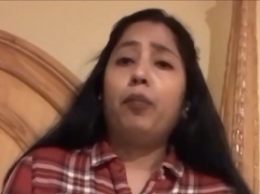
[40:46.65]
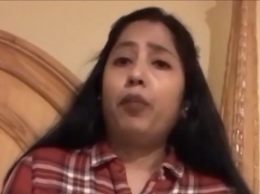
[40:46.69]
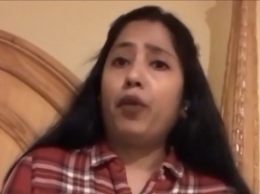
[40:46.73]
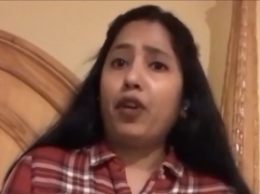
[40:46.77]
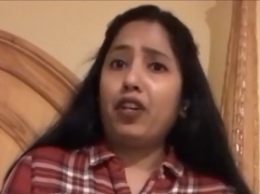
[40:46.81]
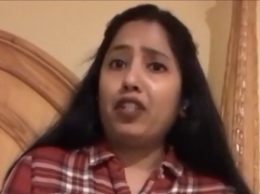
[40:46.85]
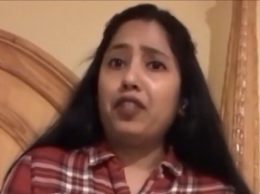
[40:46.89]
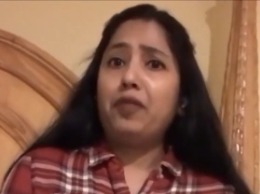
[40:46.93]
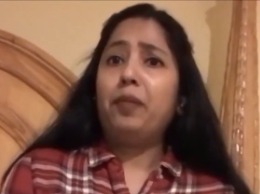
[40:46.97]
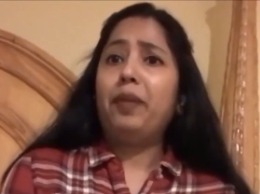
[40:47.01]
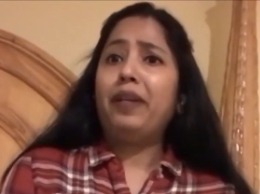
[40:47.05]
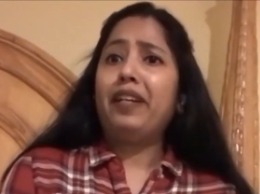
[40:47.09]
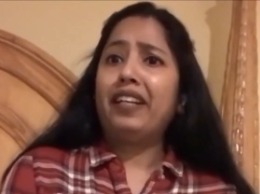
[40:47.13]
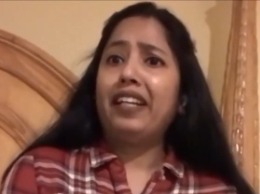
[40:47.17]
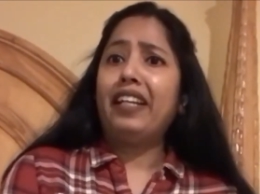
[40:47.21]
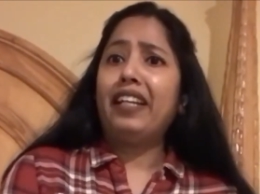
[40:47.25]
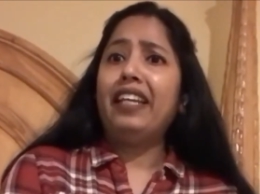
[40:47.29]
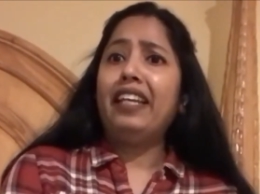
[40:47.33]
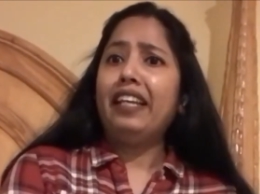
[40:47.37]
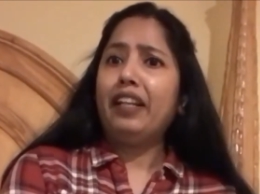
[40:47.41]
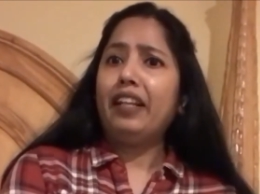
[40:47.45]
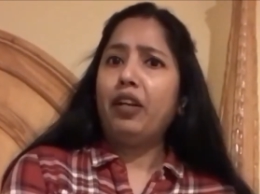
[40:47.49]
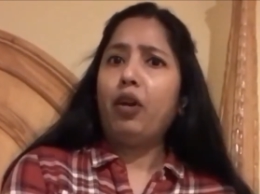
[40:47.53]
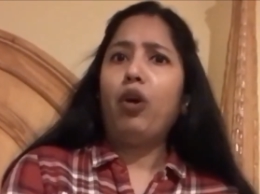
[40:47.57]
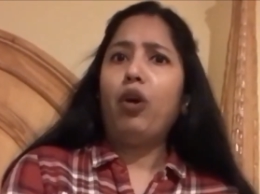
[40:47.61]

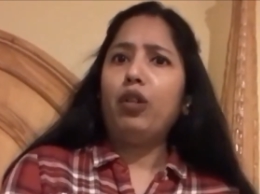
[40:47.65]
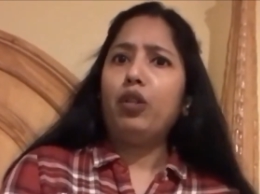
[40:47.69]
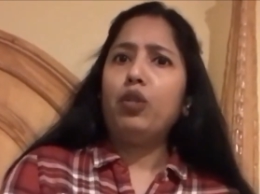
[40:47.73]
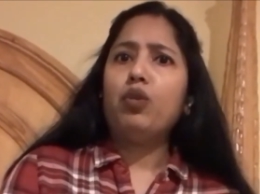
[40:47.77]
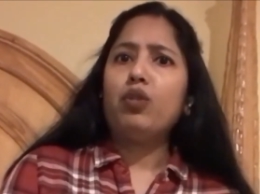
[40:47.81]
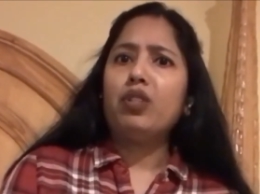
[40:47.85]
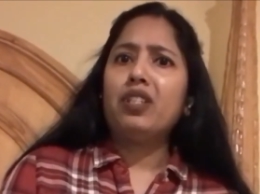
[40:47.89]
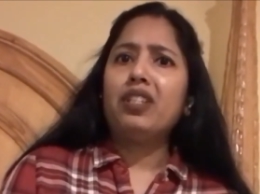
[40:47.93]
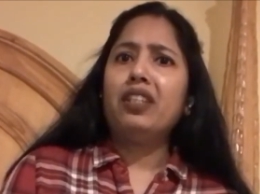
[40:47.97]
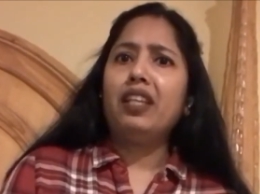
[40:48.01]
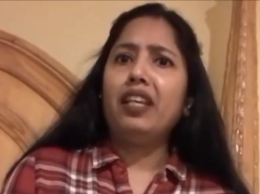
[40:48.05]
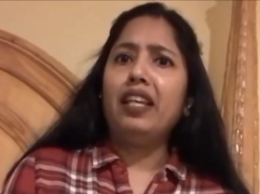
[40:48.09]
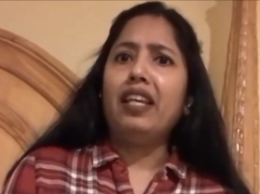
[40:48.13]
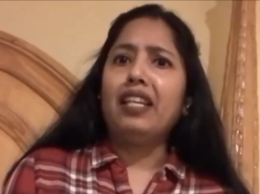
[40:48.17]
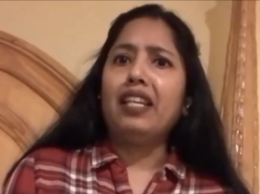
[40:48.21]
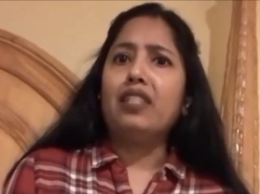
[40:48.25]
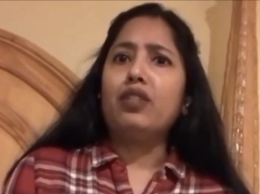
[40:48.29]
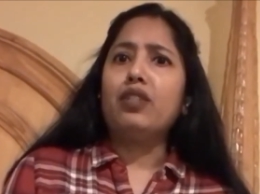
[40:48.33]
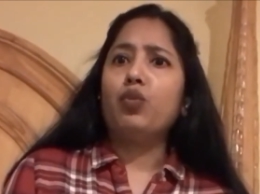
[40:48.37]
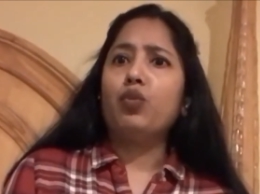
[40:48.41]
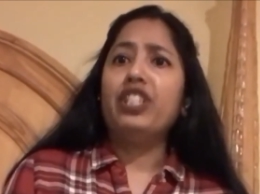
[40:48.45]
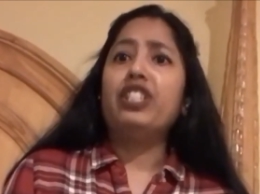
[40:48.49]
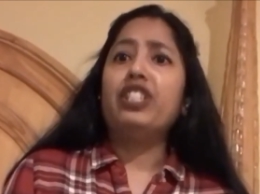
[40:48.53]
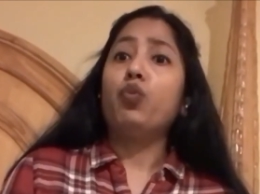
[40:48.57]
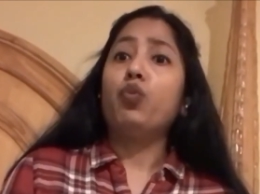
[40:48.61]
prosperity and all those
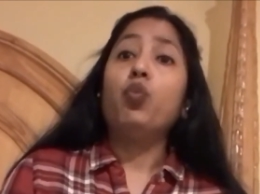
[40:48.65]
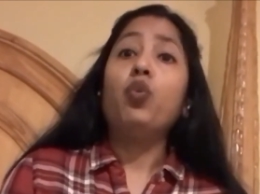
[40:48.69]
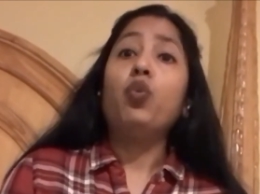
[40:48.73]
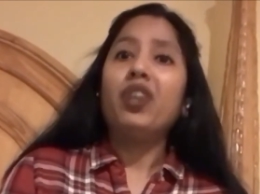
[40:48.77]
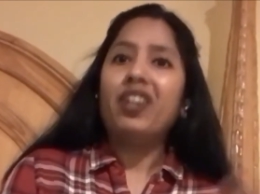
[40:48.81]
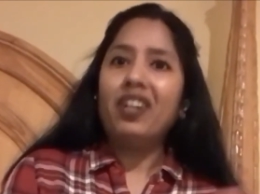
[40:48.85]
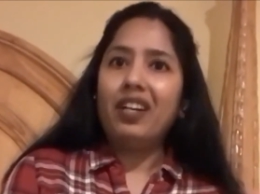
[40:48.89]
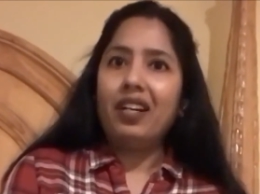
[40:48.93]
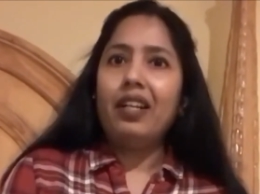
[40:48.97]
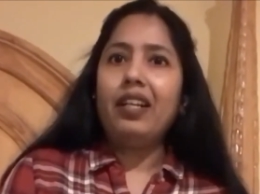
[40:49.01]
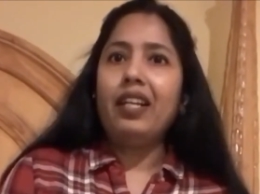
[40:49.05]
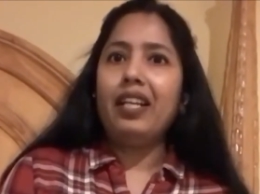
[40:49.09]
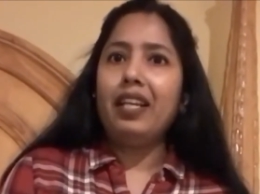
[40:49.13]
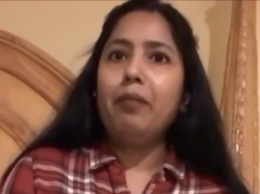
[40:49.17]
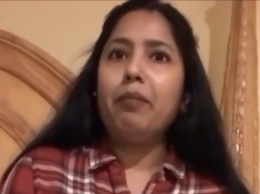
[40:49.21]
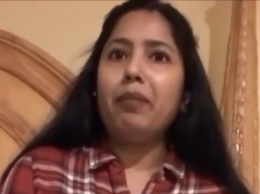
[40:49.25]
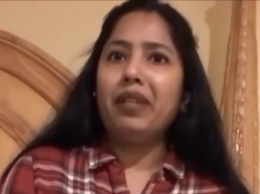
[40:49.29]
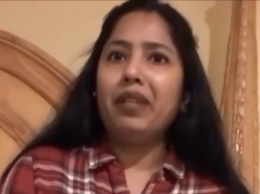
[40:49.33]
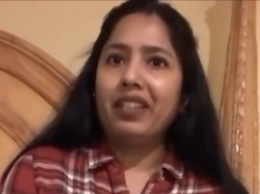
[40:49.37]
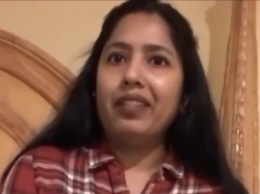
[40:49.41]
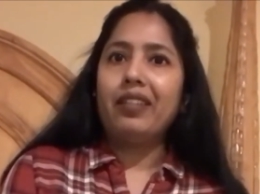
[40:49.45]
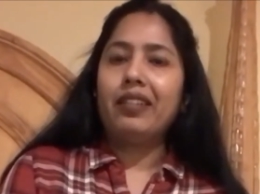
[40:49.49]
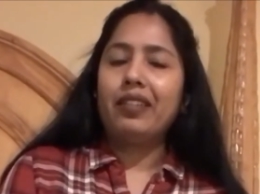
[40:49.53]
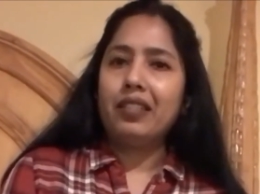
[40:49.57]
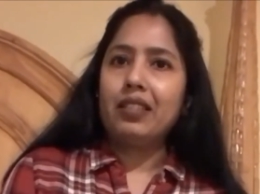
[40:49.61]
things, which worldly
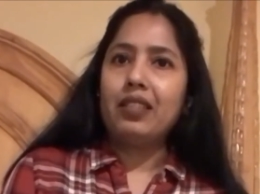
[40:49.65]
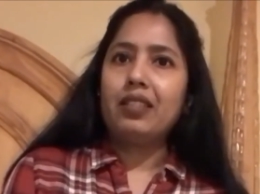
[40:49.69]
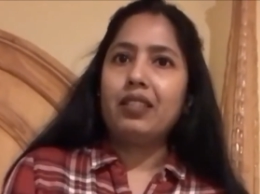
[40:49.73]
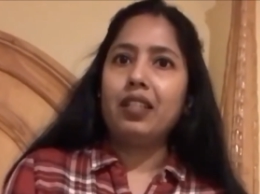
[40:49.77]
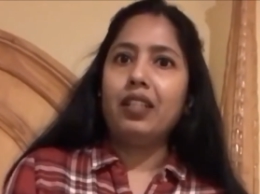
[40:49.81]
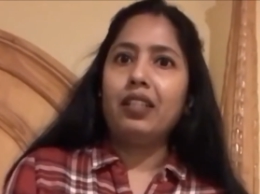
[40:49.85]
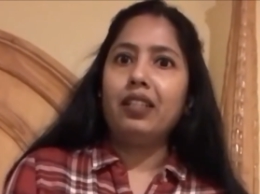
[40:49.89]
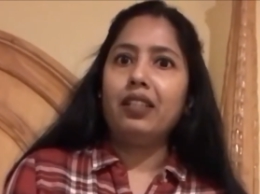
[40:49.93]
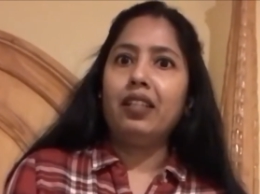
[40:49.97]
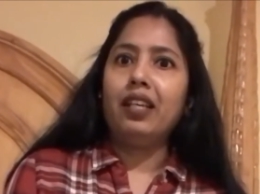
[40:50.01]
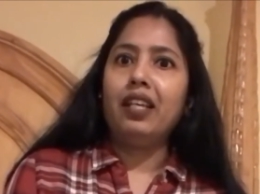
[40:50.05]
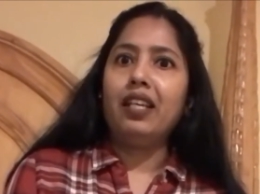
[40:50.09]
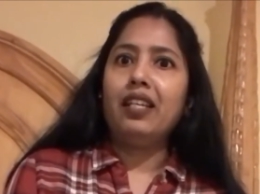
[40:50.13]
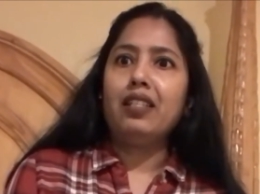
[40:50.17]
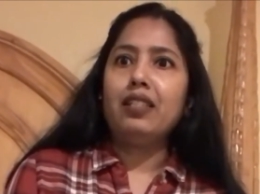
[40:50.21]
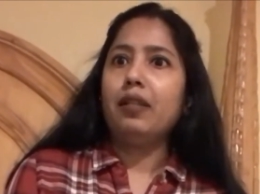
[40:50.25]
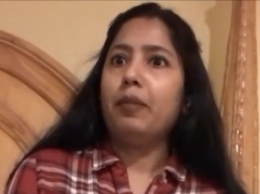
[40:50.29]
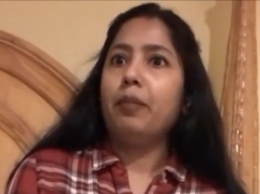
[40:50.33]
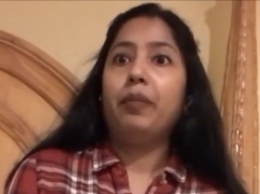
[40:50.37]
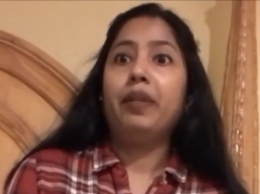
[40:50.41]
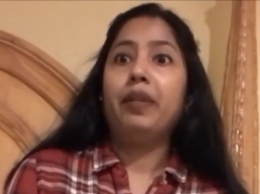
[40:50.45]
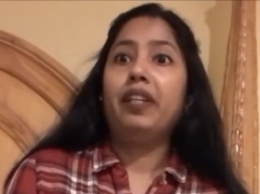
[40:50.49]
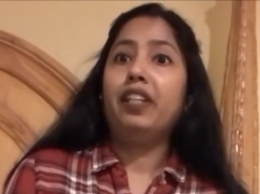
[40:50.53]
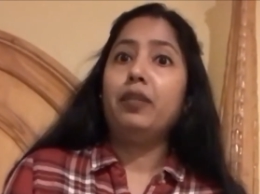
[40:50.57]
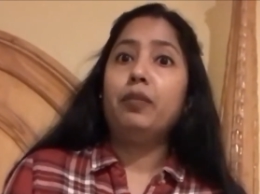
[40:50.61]
materialistic things,
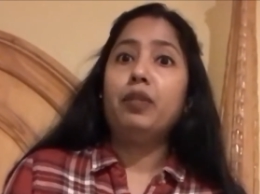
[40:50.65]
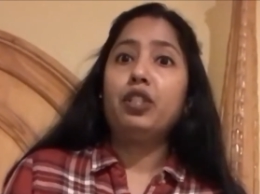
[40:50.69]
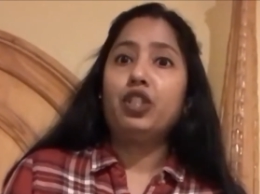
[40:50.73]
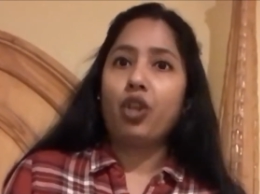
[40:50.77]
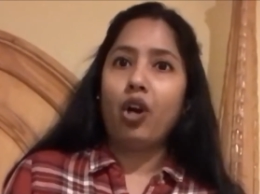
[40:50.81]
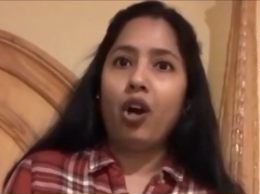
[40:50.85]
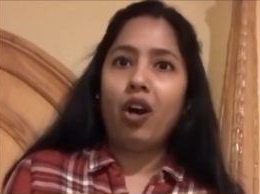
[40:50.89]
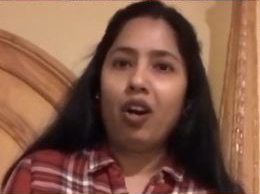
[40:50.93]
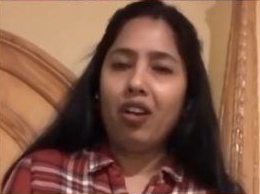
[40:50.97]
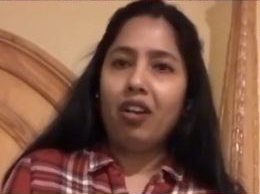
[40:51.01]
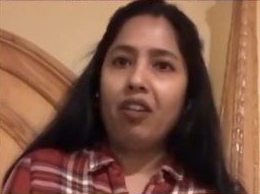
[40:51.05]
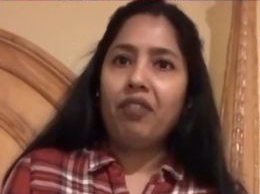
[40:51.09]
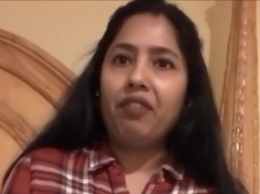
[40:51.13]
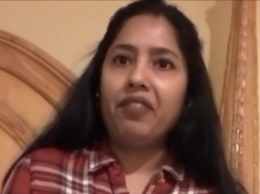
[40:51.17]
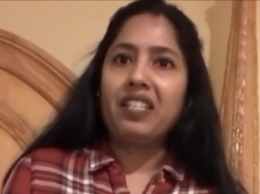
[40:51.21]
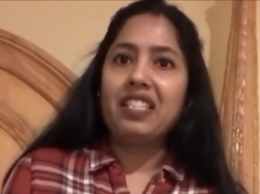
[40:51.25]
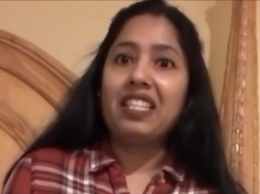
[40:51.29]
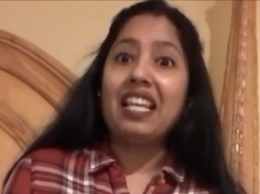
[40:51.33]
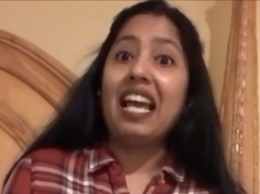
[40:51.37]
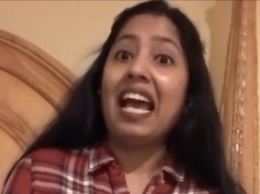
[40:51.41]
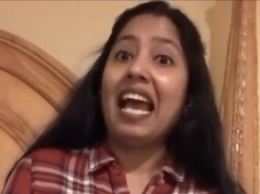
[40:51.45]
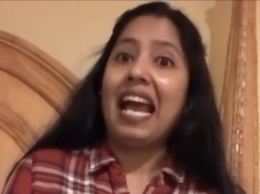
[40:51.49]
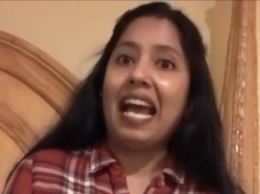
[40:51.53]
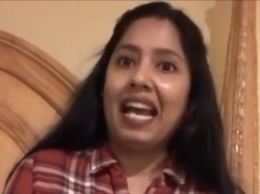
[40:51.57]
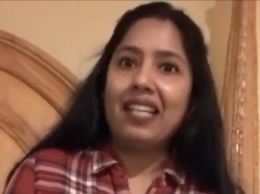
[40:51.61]
pretty much all of
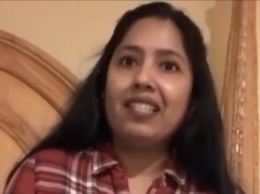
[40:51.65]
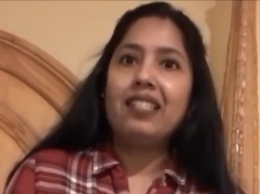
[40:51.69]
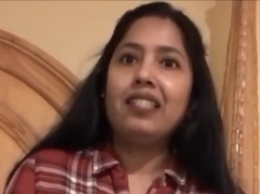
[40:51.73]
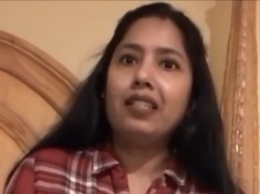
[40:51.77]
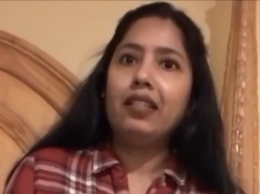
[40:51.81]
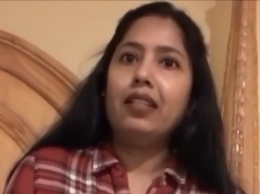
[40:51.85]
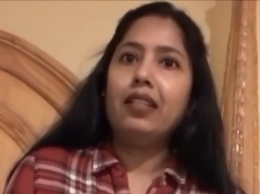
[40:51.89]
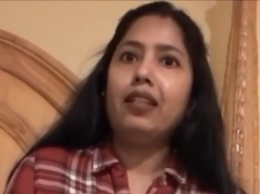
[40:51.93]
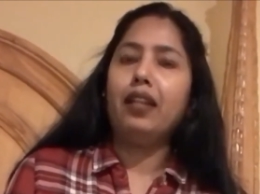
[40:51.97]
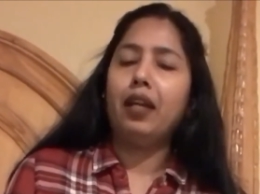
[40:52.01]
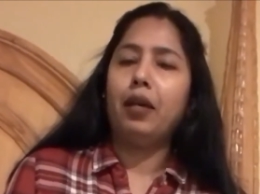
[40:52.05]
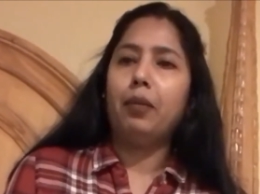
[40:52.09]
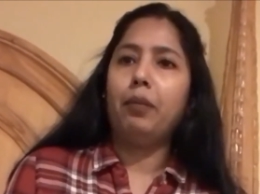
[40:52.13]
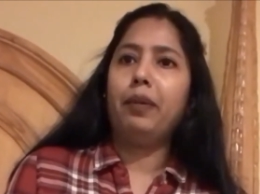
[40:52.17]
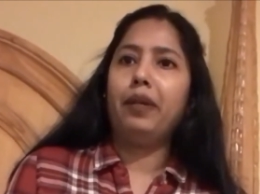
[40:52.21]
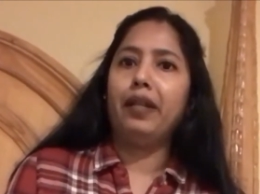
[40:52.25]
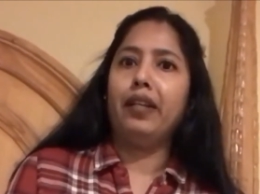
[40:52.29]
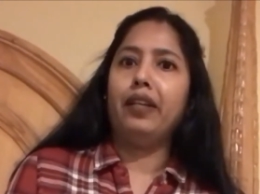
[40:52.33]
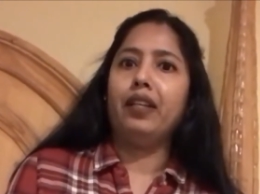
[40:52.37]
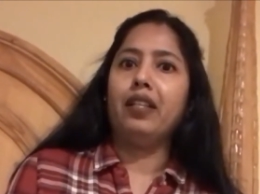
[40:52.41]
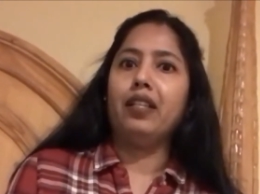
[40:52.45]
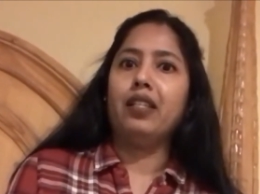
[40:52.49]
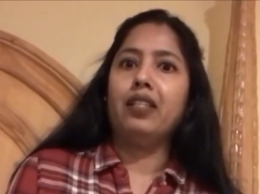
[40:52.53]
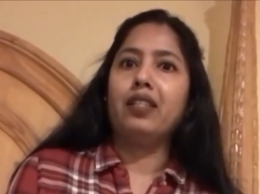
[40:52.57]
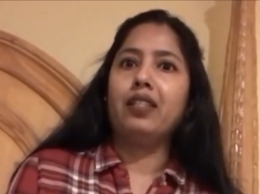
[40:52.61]
us has it in
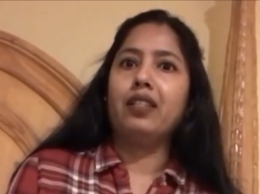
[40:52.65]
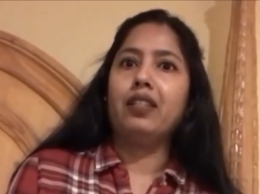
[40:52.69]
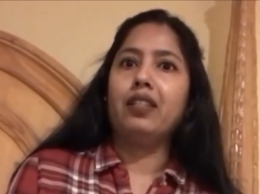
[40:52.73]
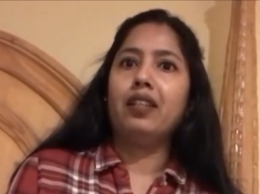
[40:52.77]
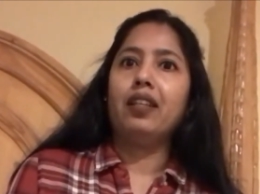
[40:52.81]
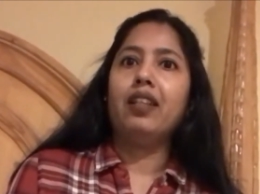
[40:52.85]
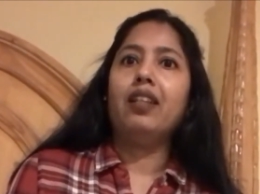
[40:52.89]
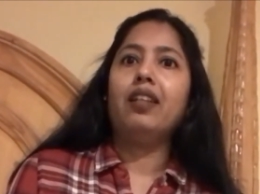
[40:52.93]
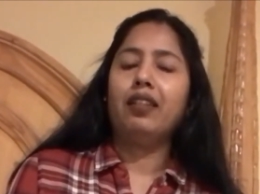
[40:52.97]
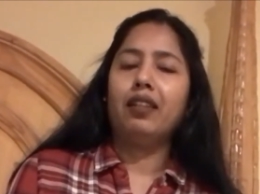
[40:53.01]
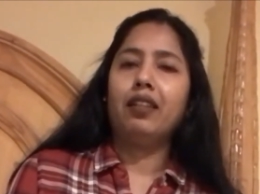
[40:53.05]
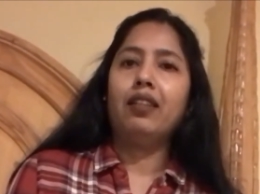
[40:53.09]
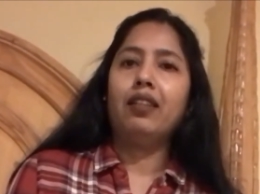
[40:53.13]
abundance.